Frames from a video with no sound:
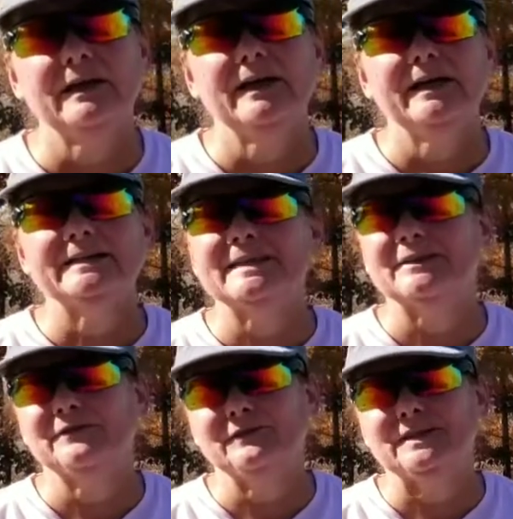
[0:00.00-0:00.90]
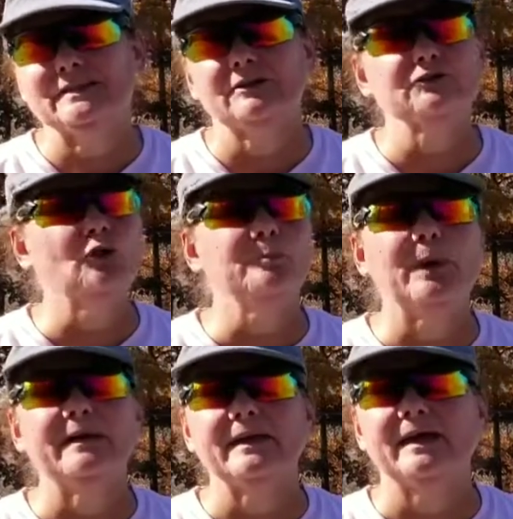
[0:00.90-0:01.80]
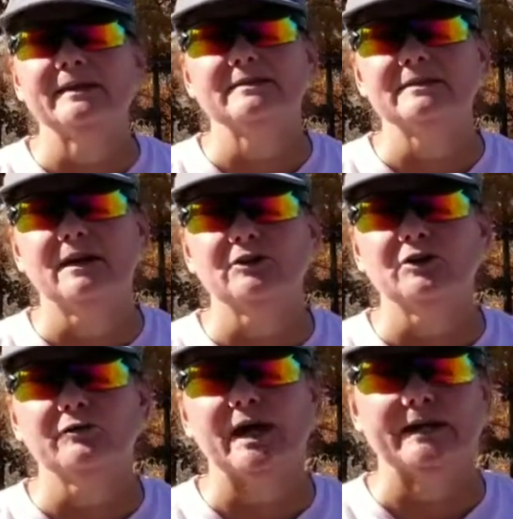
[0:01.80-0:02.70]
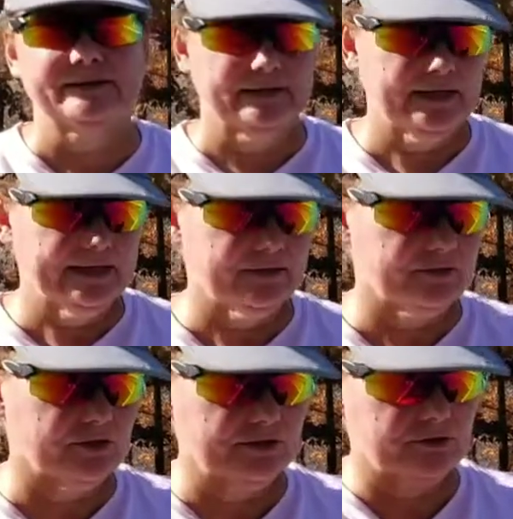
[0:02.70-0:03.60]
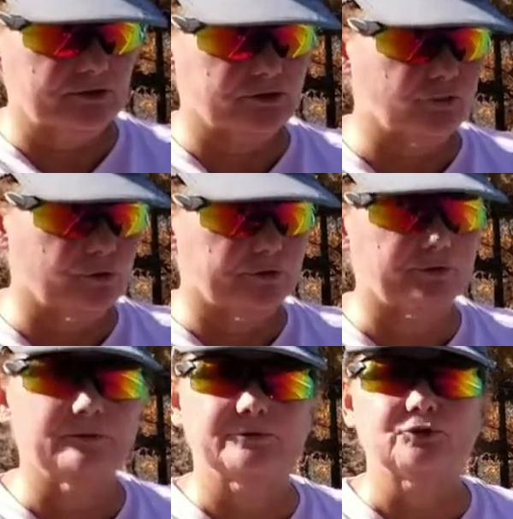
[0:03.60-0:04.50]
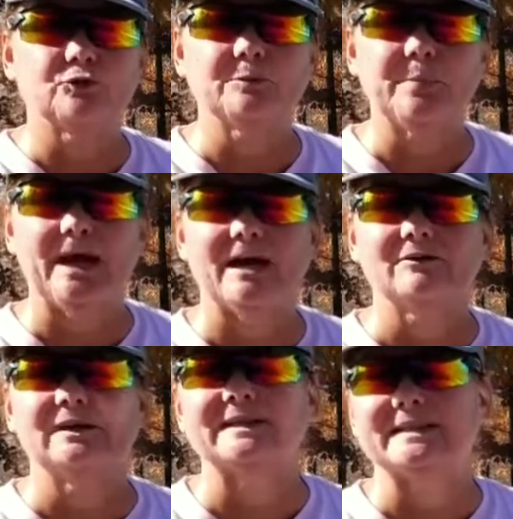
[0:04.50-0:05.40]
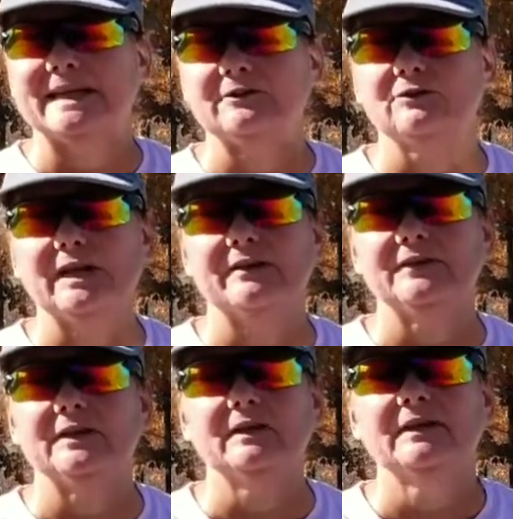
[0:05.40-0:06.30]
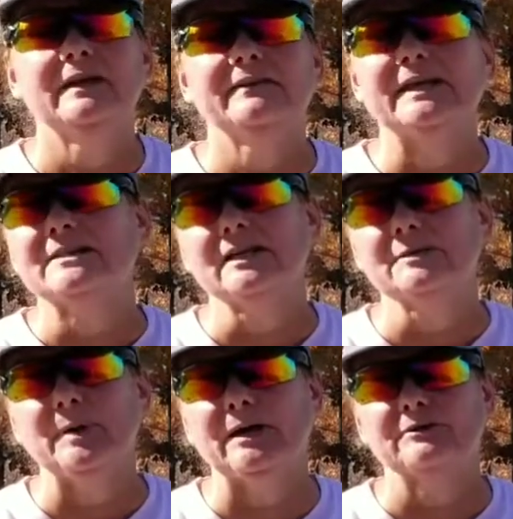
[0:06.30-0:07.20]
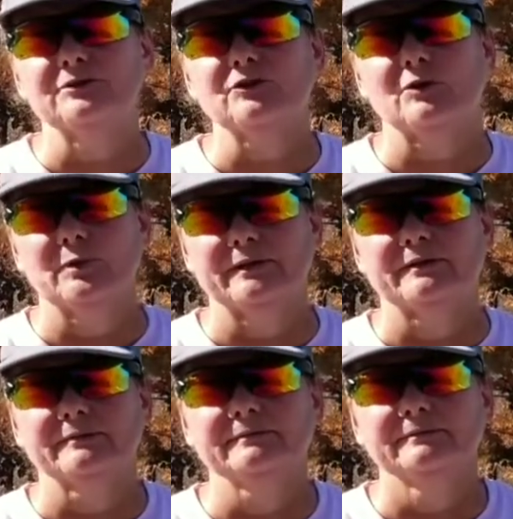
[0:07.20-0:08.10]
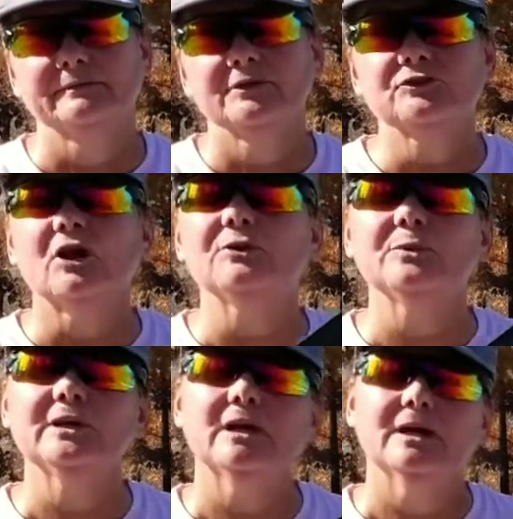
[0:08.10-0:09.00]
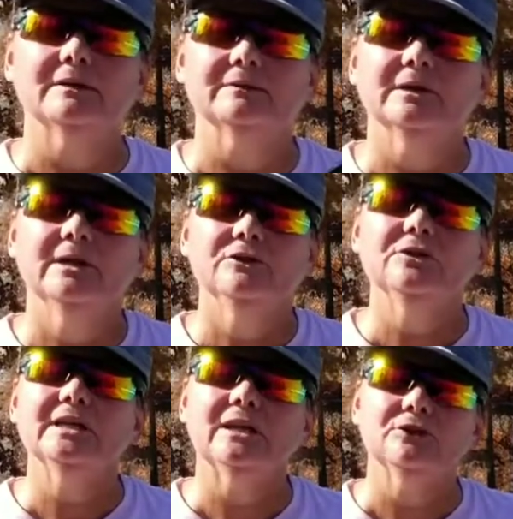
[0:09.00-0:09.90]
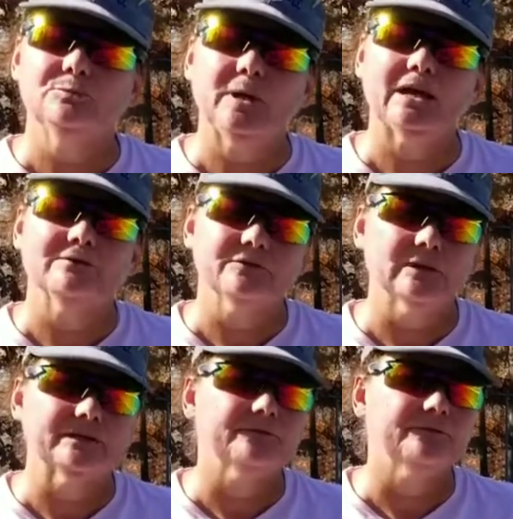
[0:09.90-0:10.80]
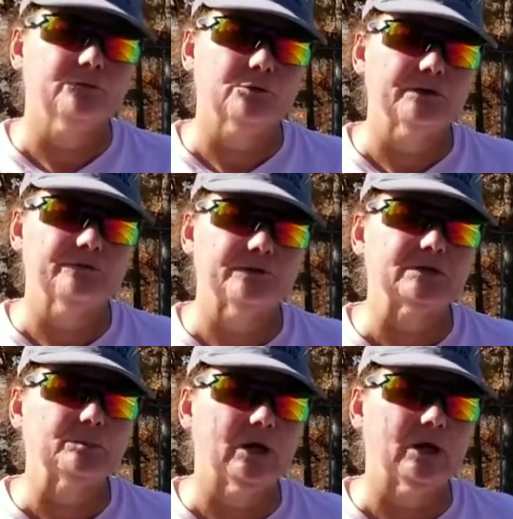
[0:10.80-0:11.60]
It's like $15. Don't buy that. It's not correct. It's a shorter paddle. It's handle heavy. That's not the paddle to start with. Start with you can get a good paddle for like $40, $50.